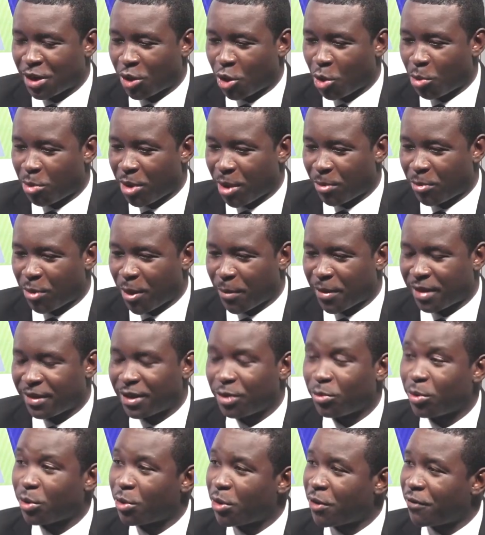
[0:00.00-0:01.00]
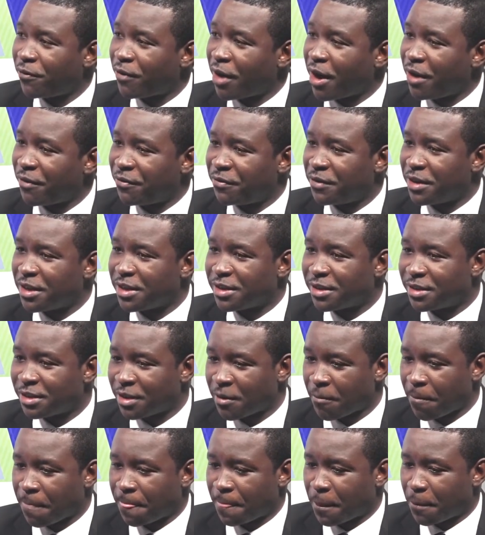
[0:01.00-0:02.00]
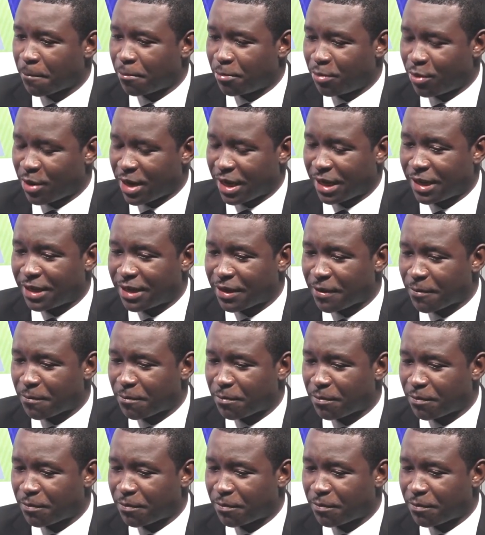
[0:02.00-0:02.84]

Ningo-Prampram, and then we go for our first break.